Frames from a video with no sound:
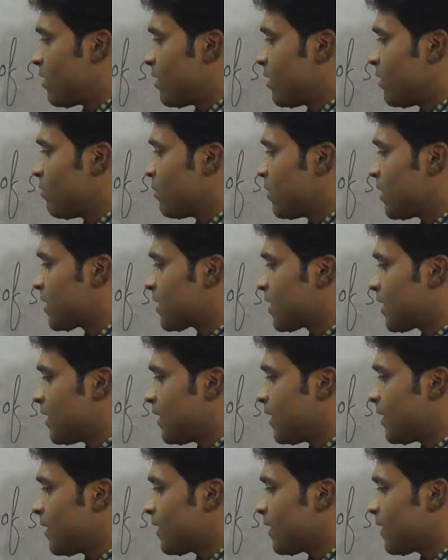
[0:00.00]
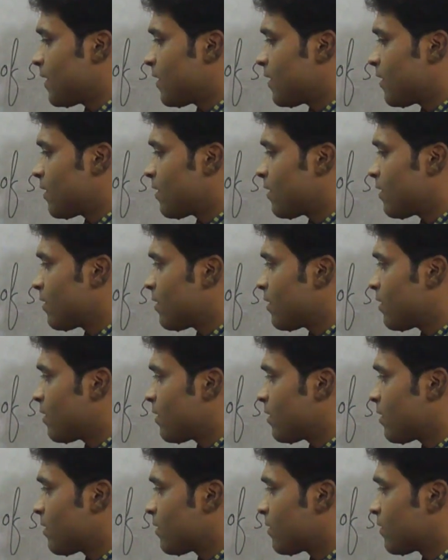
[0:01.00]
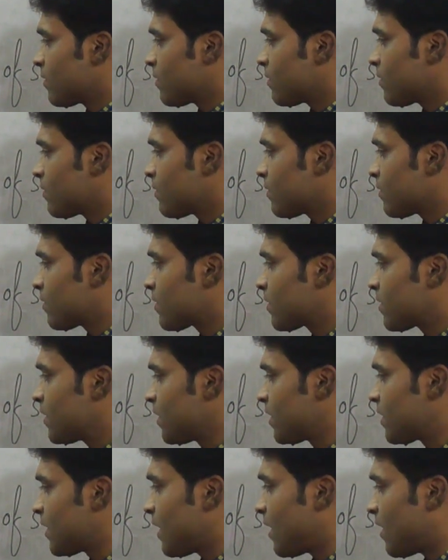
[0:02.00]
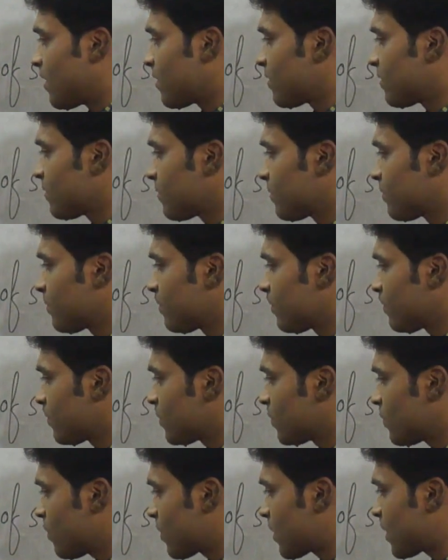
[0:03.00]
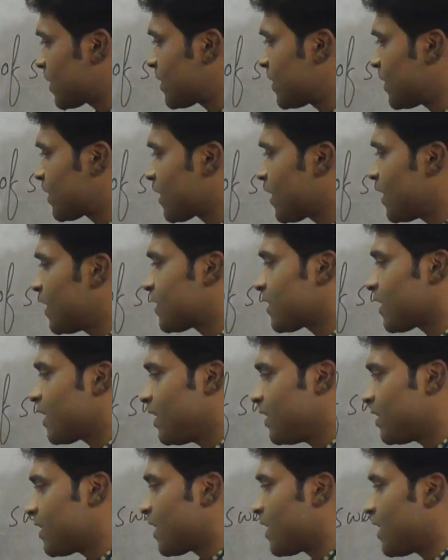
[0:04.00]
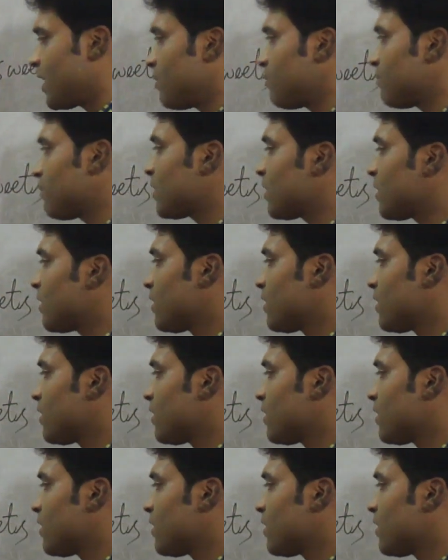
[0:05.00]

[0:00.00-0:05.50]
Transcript: You may say Sita. Okay, Sita is Indian name.